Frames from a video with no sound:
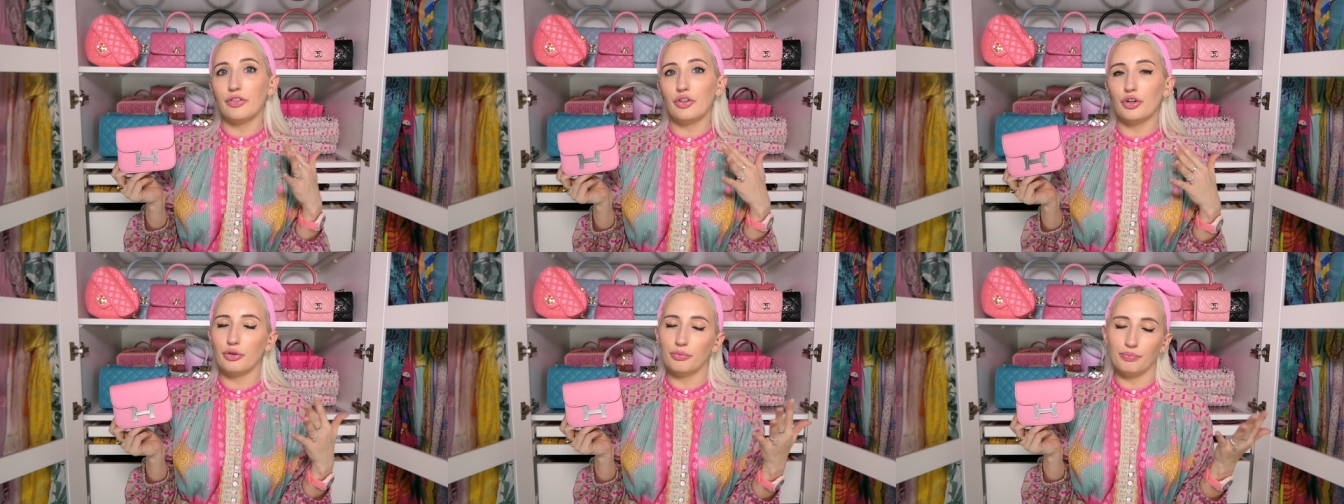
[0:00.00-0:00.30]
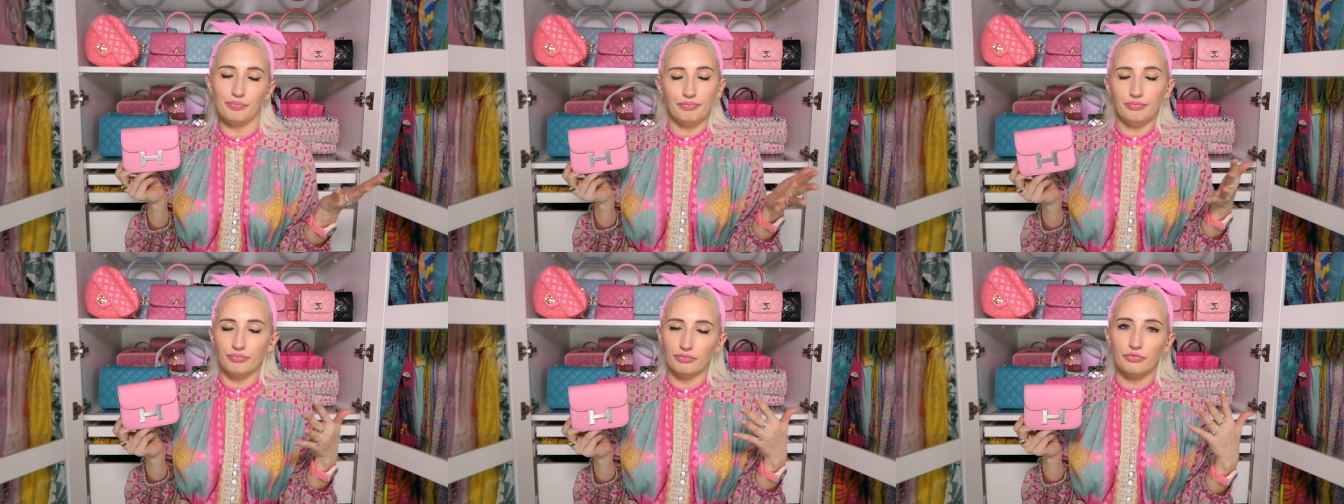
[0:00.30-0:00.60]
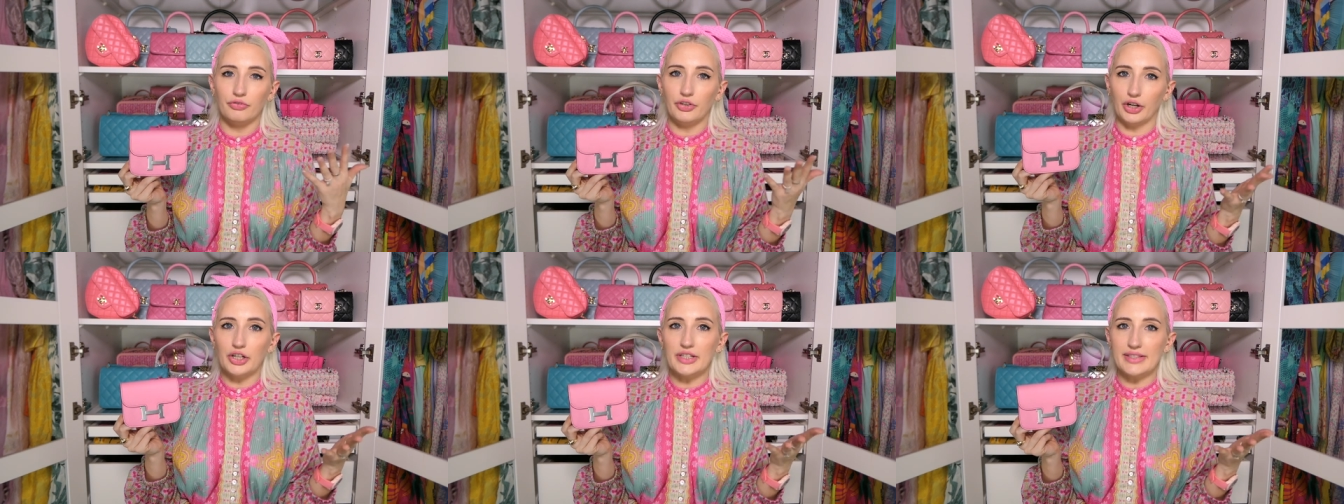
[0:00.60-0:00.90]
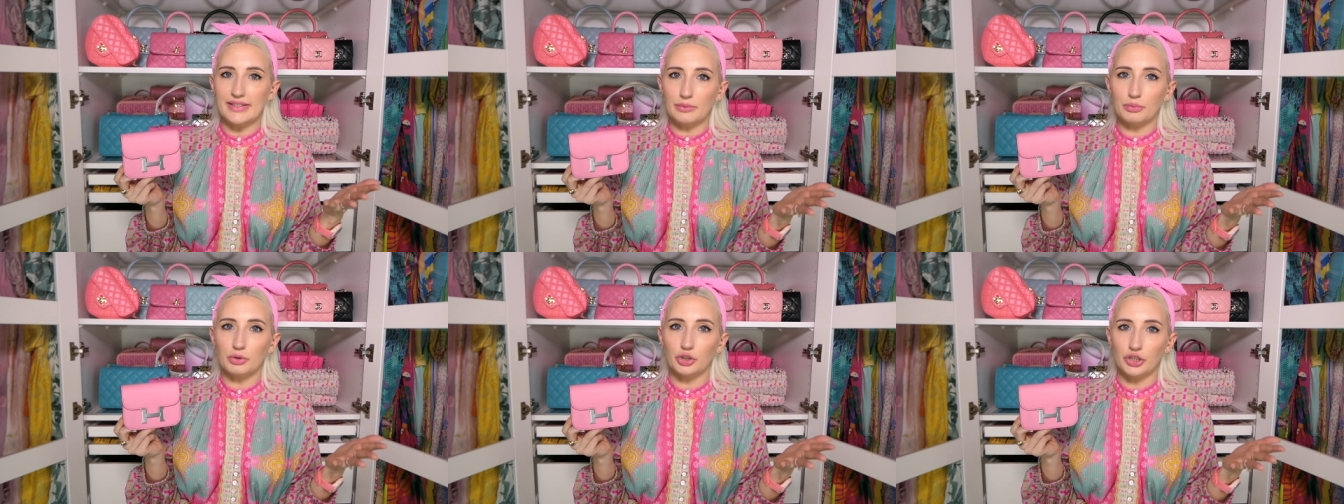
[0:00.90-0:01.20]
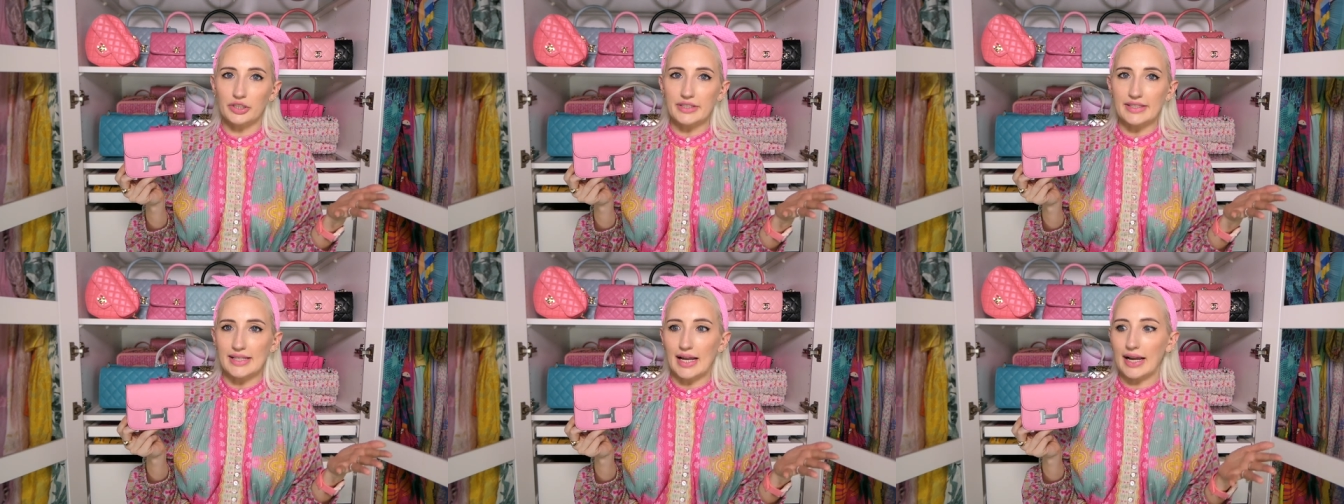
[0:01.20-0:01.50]
They're very
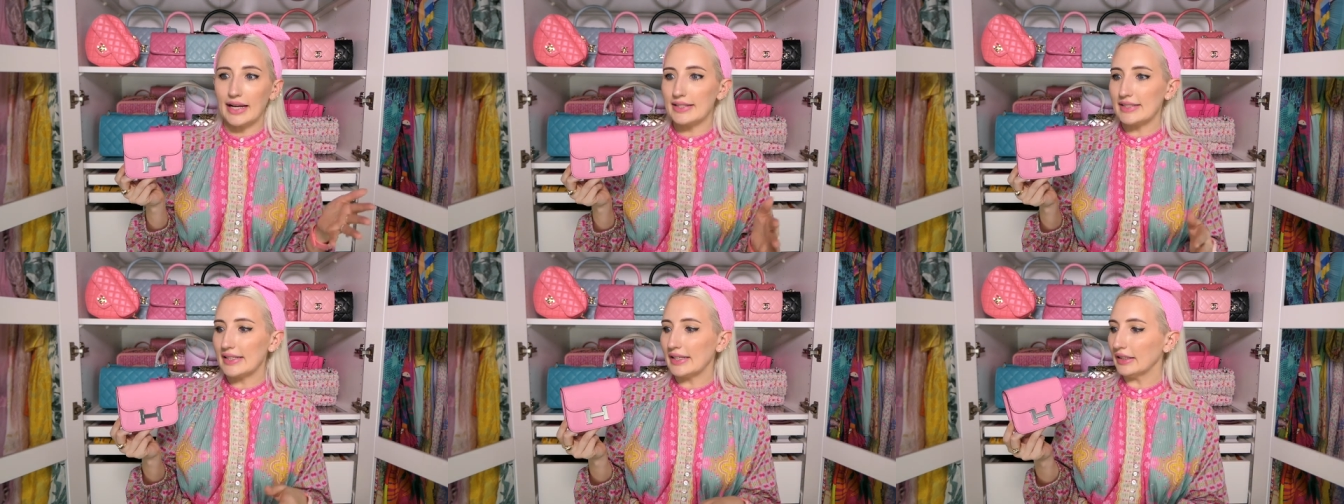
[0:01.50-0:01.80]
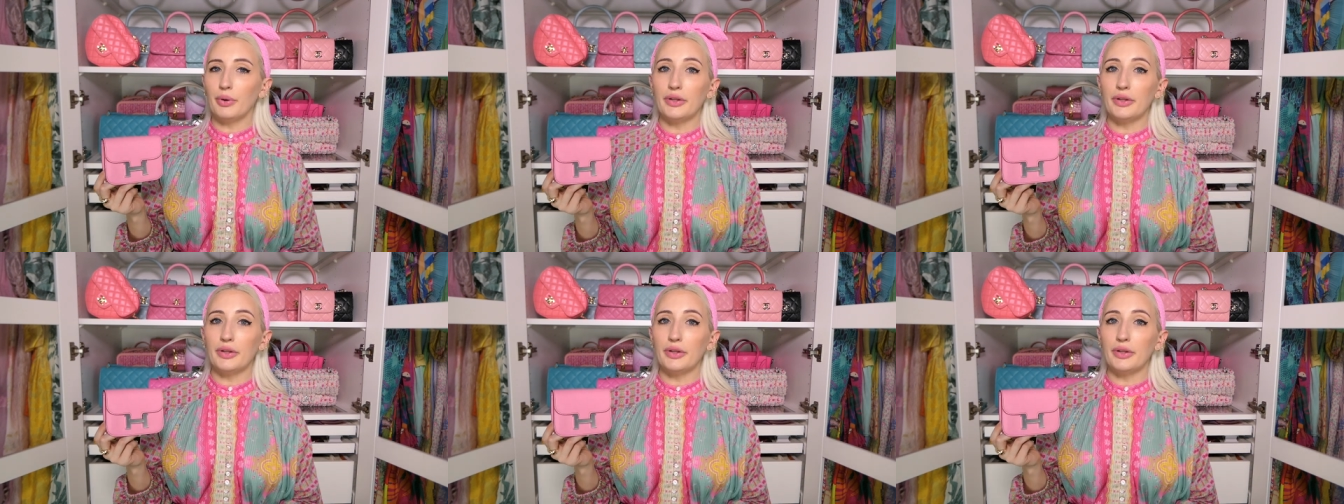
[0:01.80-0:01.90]
similar in sizing,